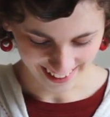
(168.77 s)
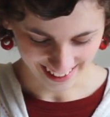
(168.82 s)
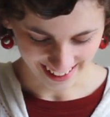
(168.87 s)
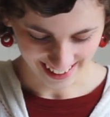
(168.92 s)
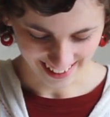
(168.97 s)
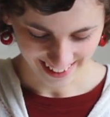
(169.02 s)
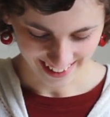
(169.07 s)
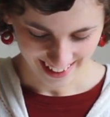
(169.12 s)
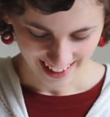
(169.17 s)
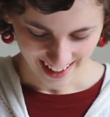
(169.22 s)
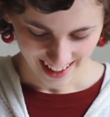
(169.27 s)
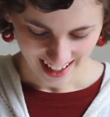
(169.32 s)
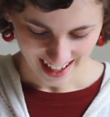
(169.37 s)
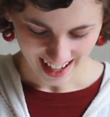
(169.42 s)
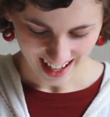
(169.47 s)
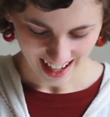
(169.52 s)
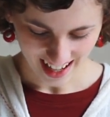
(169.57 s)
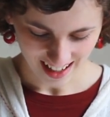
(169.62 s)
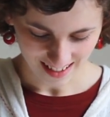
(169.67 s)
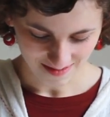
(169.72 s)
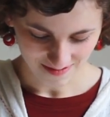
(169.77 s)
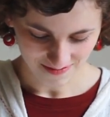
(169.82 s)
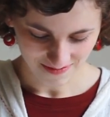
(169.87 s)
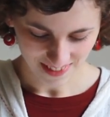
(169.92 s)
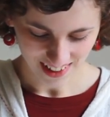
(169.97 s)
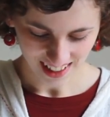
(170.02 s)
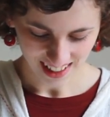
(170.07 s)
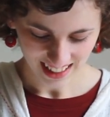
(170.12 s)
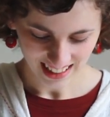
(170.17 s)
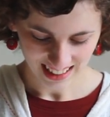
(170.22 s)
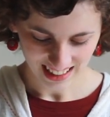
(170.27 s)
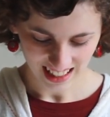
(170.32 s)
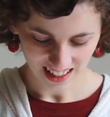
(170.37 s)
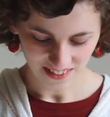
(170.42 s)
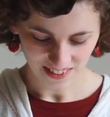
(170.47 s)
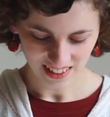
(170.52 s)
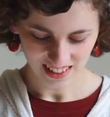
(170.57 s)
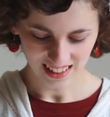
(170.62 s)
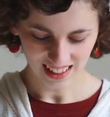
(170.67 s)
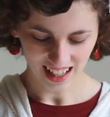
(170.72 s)
Alright. And Mary
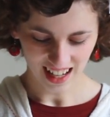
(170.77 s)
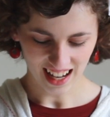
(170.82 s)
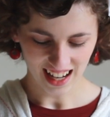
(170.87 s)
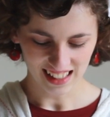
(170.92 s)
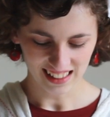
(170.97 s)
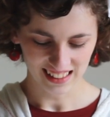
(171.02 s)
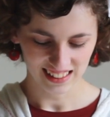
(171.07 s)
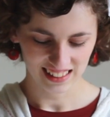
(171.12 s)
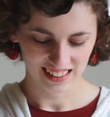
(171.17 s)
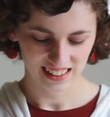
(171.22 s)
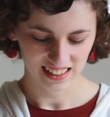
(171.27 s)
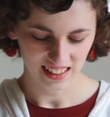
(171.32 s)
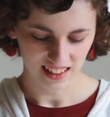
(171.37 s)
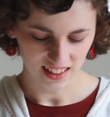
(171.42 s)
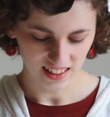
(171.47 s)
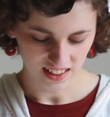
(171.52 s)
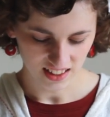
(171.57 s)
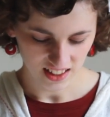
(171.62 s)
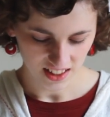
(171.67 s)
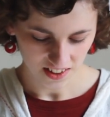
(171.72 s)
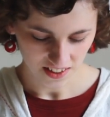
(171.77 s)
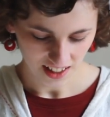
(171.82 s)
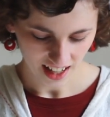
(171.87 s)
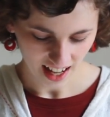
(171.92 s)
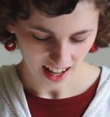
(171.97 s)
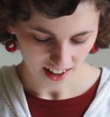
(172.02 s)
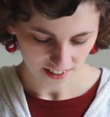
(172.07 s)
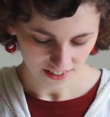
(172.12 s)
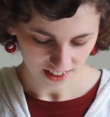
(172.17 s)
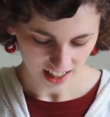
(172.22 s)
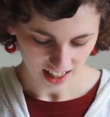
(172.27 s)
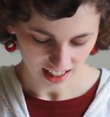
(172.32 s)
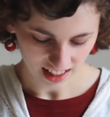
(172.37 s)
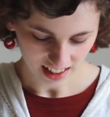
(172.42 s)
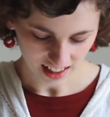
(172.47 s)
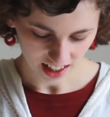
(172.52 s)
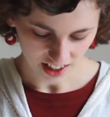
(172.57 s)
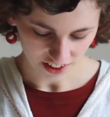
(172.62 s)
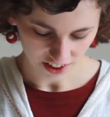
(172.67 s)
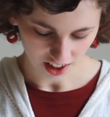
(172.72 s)
Stevens asks, do you have
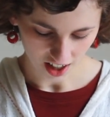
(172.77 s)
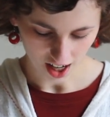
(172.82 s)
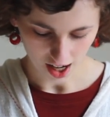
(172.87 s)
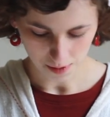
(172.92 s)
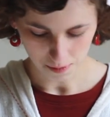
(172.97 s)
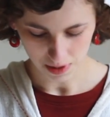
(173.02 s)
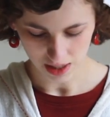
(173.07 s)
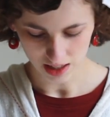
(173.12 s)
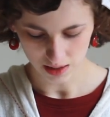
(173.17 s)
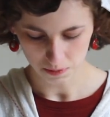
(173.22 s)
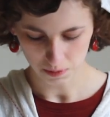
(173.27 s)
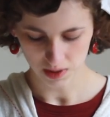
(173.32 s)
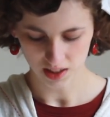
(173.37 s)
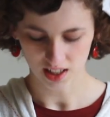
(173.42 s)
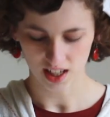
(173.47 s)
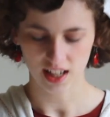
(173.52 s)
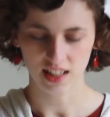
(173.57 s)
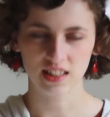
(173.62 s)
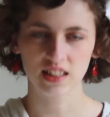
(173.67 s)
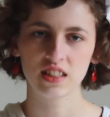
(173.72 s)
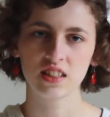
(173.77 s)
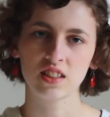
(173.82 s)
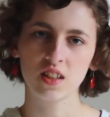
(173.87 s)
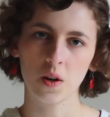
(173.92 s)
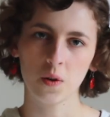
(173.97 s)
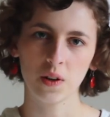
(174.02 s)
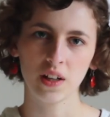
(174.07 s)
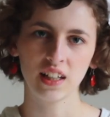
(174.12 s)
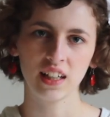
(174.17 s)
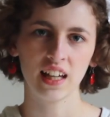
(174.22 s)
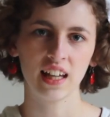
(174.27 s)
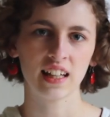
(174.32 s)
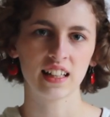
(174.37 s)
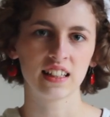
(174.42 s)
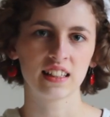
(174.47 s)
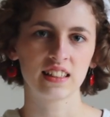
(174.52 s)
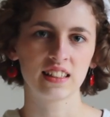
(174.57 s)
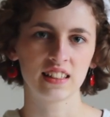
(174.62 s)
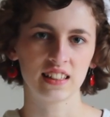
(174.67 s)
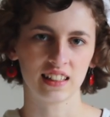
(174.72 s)
any other hobbies besides sewing
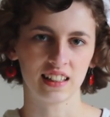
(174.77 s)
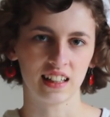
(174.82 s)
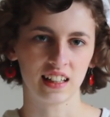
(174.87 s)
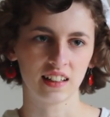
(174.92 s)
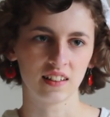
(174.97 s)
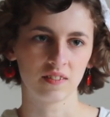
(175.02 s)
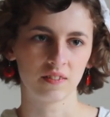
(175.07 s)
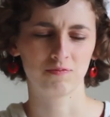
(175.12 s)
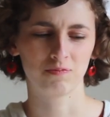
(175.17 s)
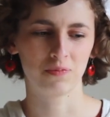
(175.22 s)
and singing?